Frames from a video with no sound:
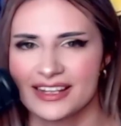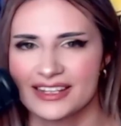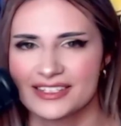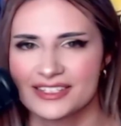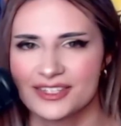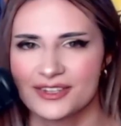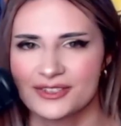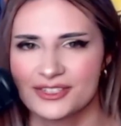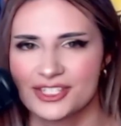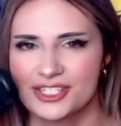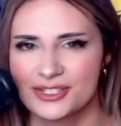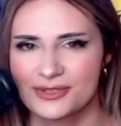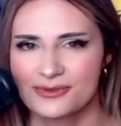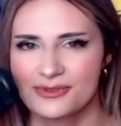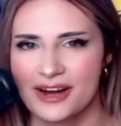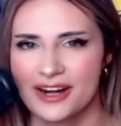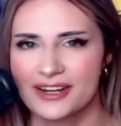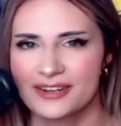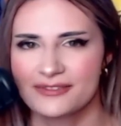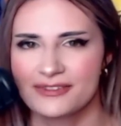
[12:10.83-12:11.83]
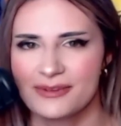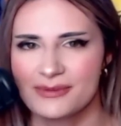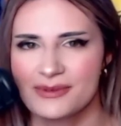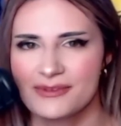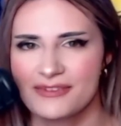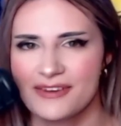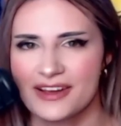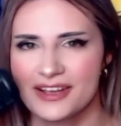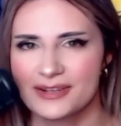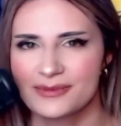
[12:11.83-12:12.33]
And so she's running from
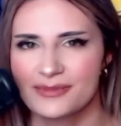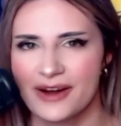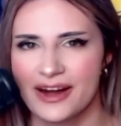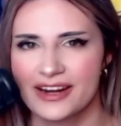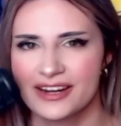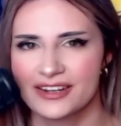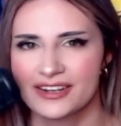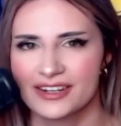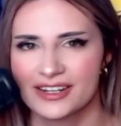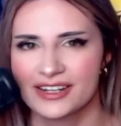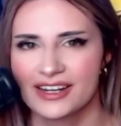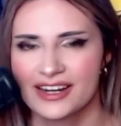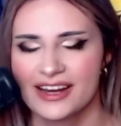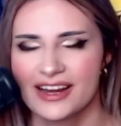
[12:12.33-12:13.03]
the fucking predator.